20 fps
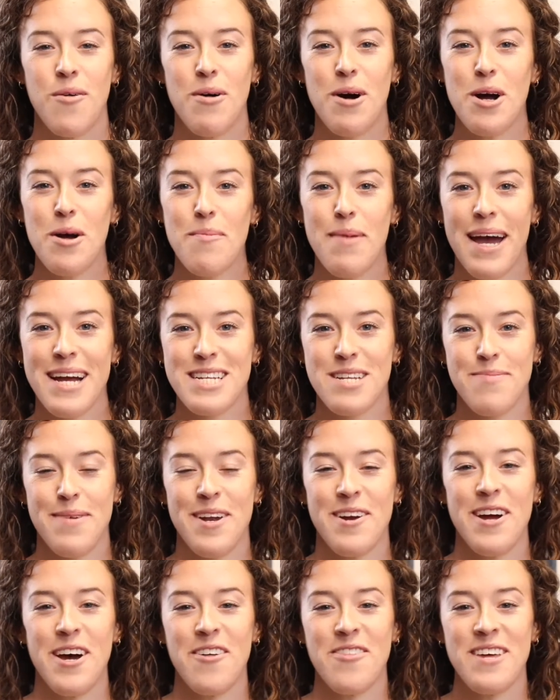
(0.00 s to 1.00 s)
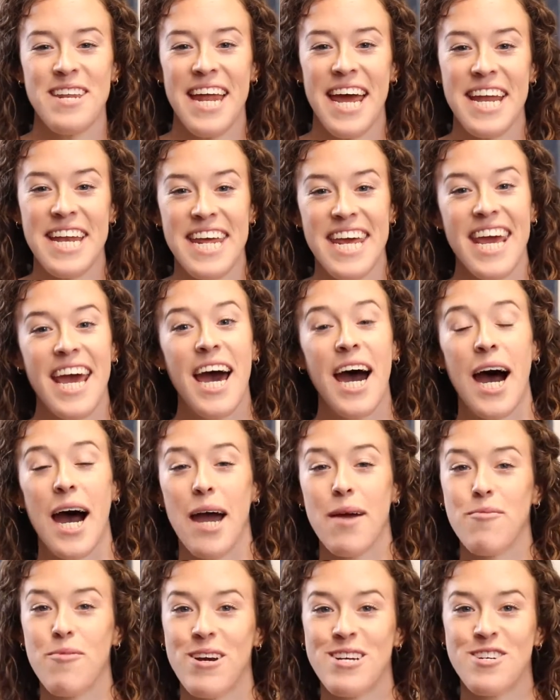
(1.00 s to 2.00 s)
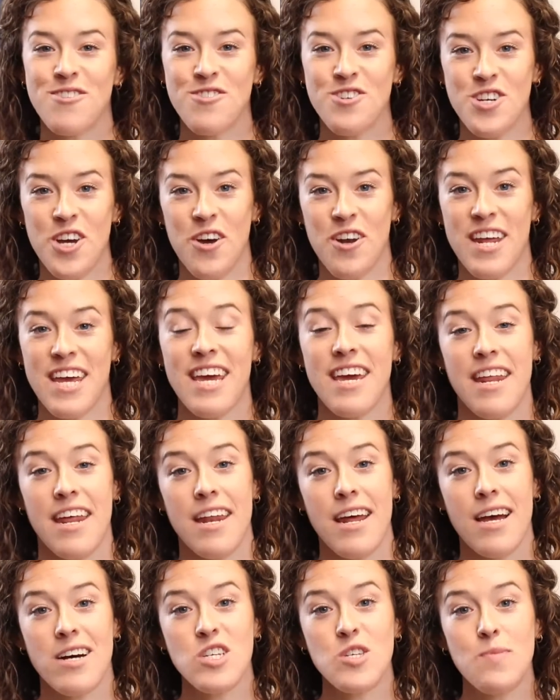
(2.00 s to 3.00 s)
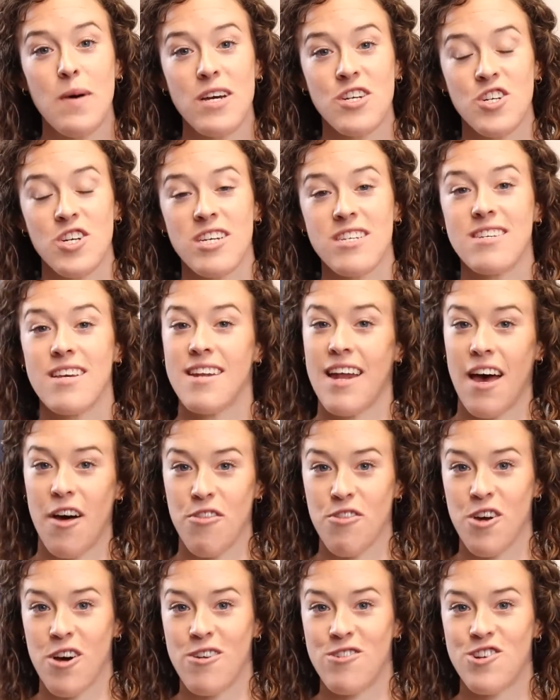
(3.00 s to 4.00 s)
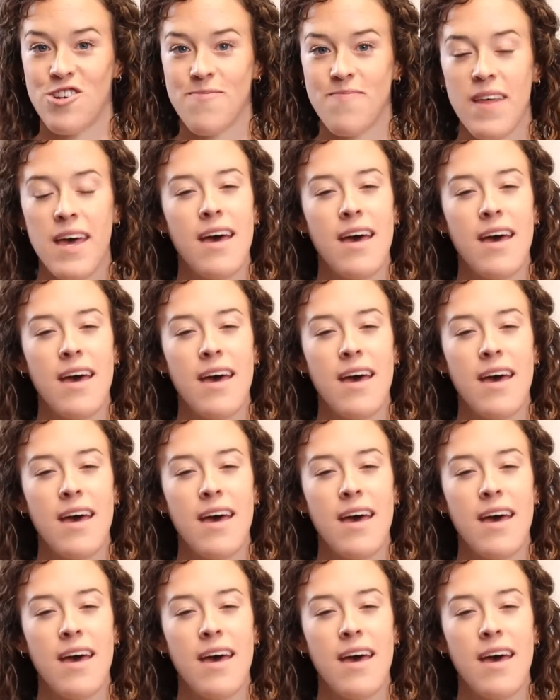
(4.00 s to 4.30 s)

Welcome back to Better Health in 90. I'm Rachel Schoening, Kinetiq Health Specialist and Health Coach.